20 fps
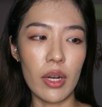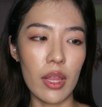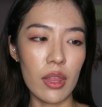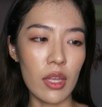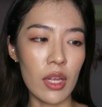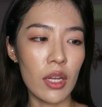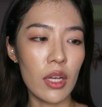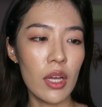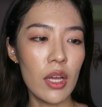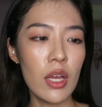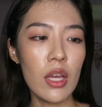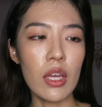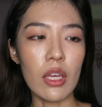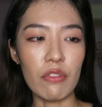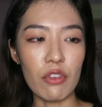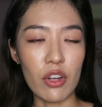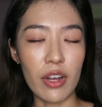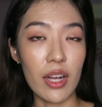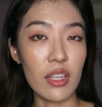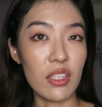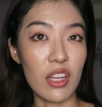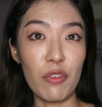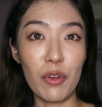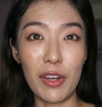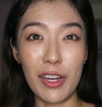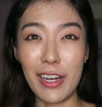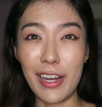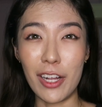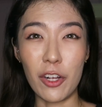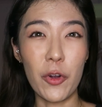I think if you guys are
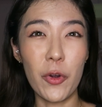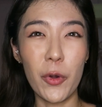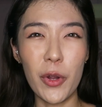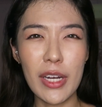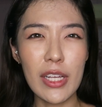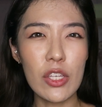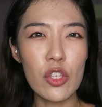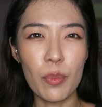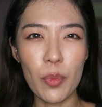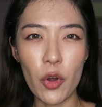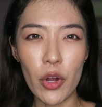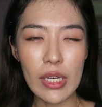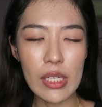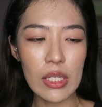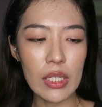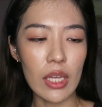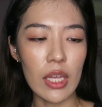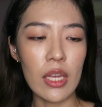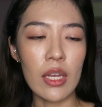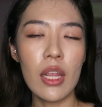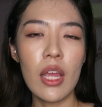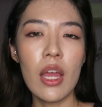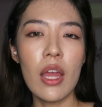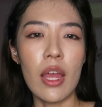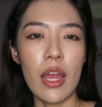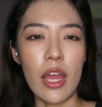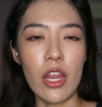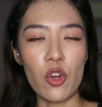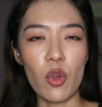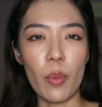really like oily, super oily skin
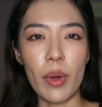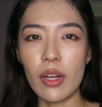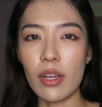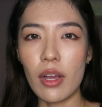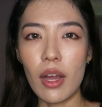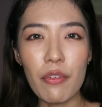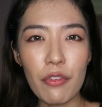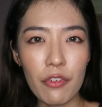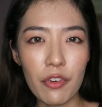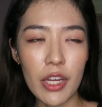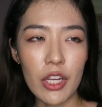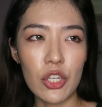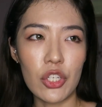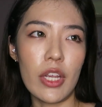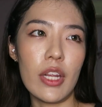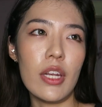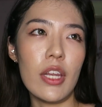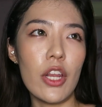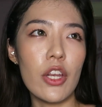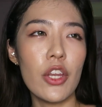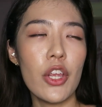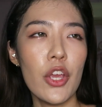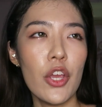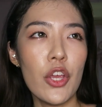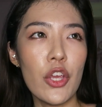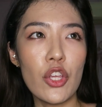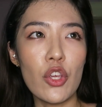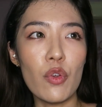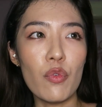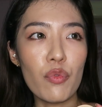and you want coverage, and then
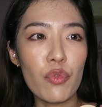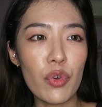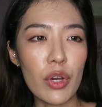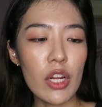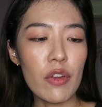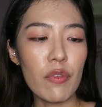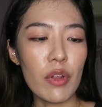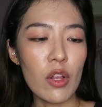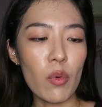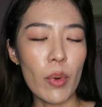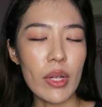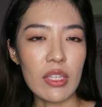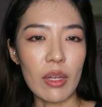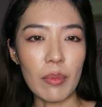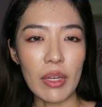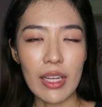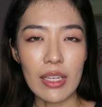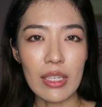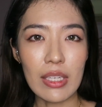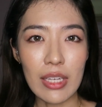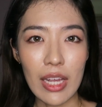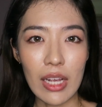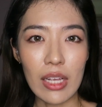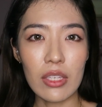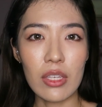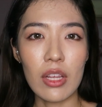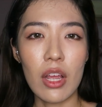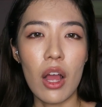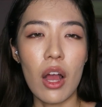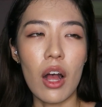you really want something that
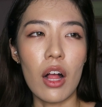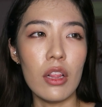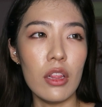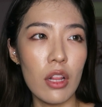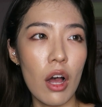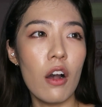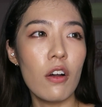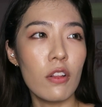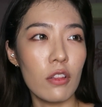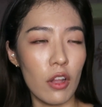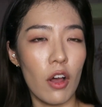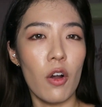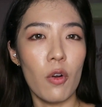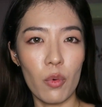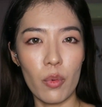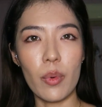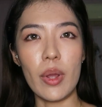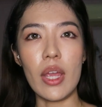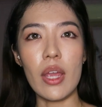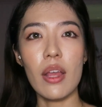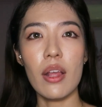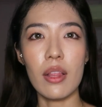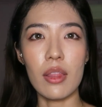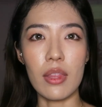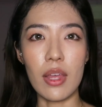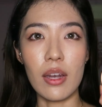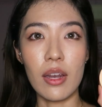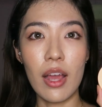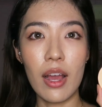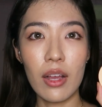stays a long way,
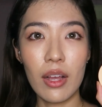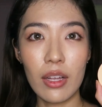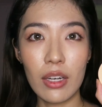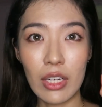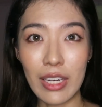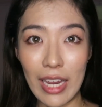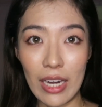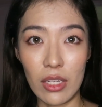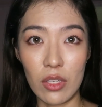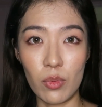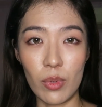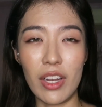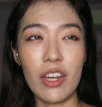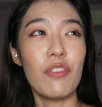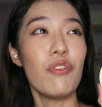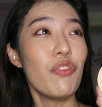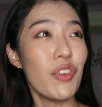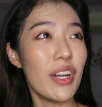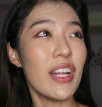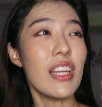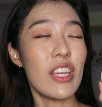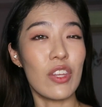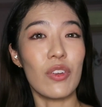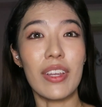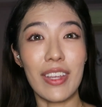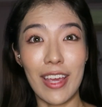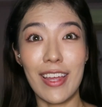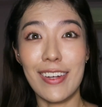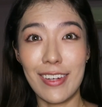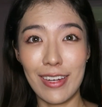then get this one. Like, really need to
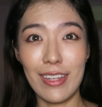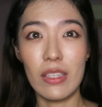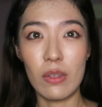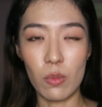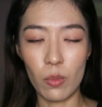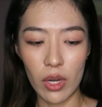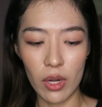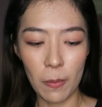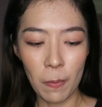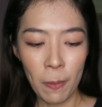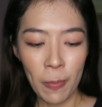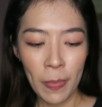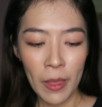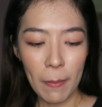get this one.